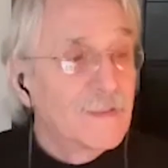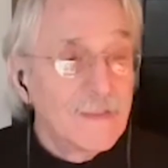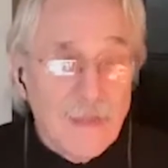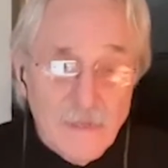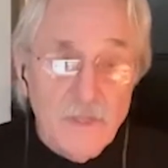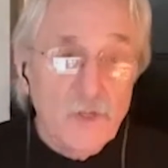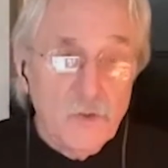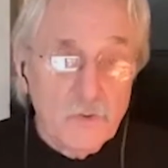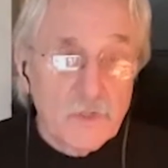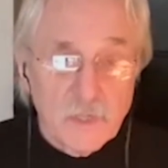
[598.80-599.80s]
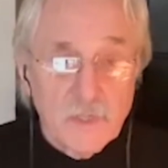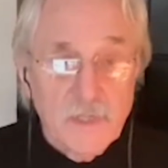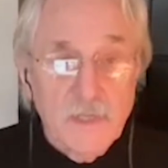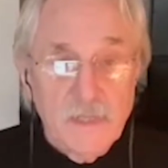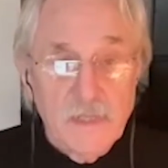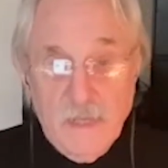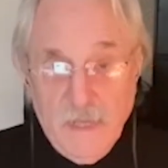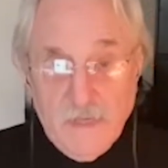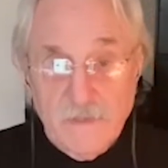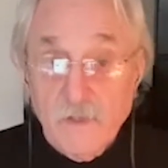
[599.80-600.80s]
that usually in the
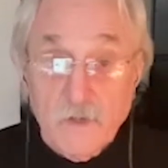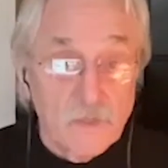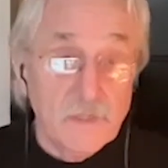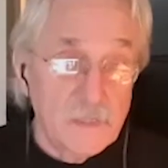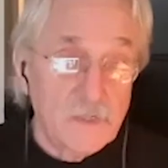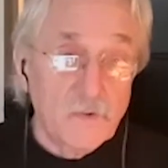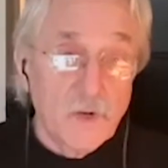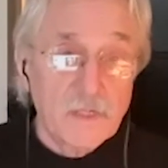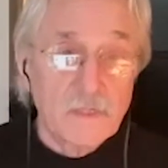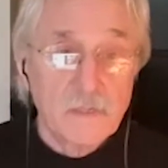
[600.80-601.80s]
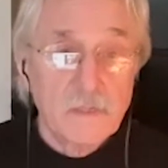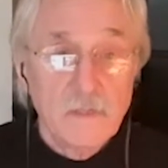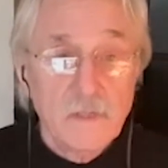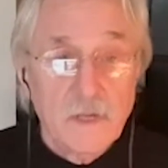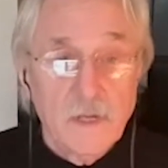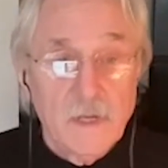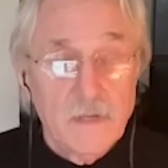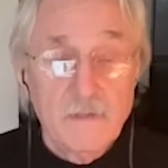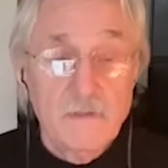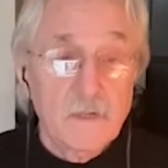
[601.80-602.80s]
end causes stress
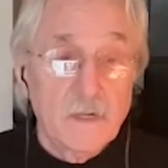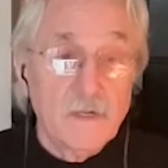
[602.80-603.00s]
and